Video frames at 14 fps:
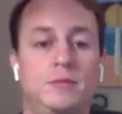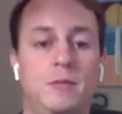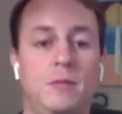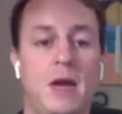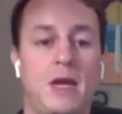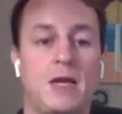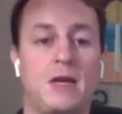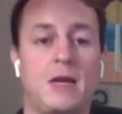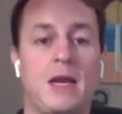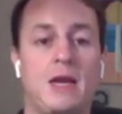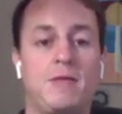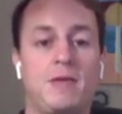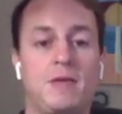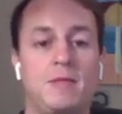make it
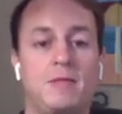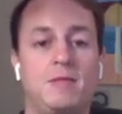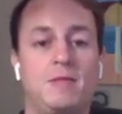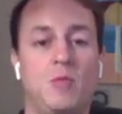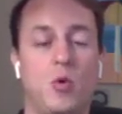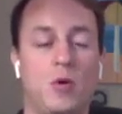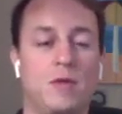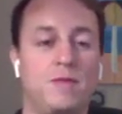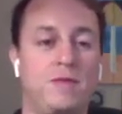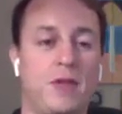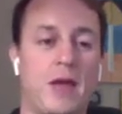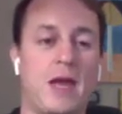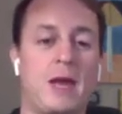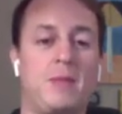even more
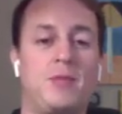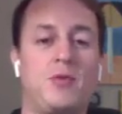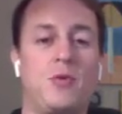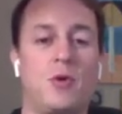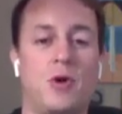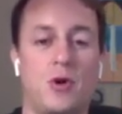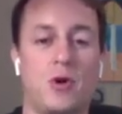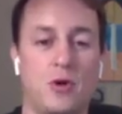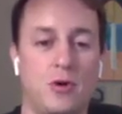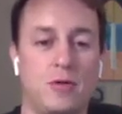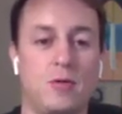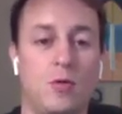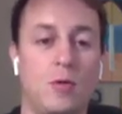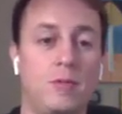inflamed or hurt
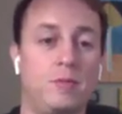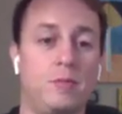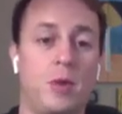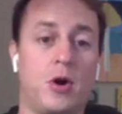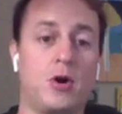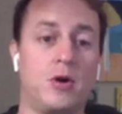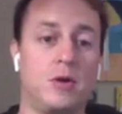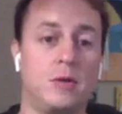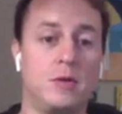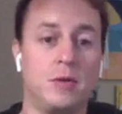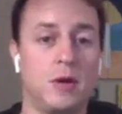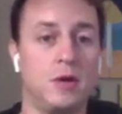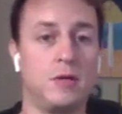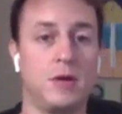or burn.
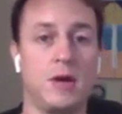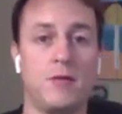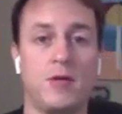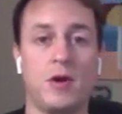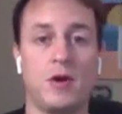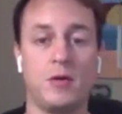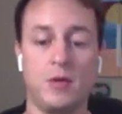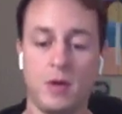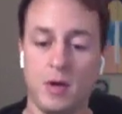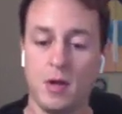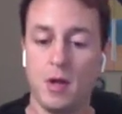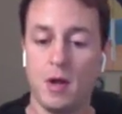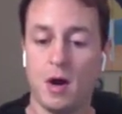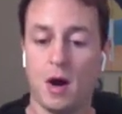You never know.
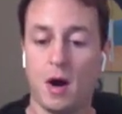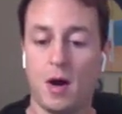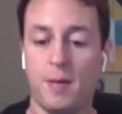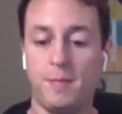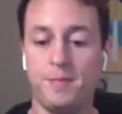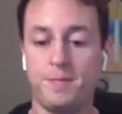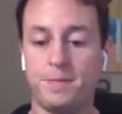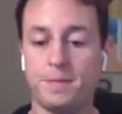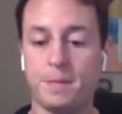um,